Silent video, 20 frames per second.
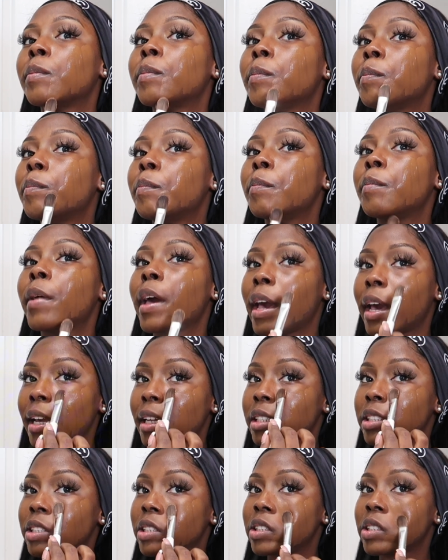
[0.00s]

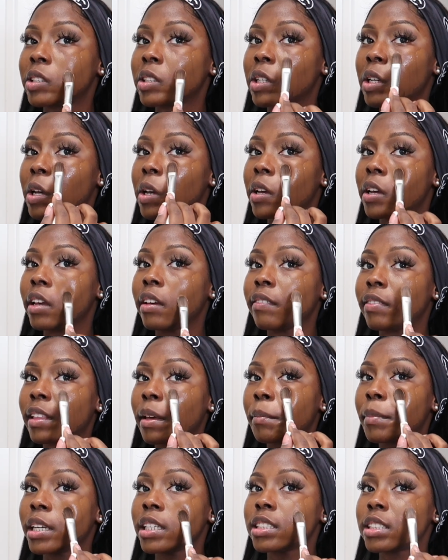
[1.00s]
match, if
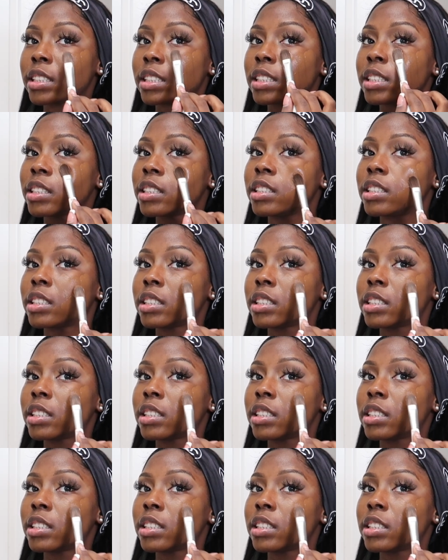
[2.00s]
that makes sense.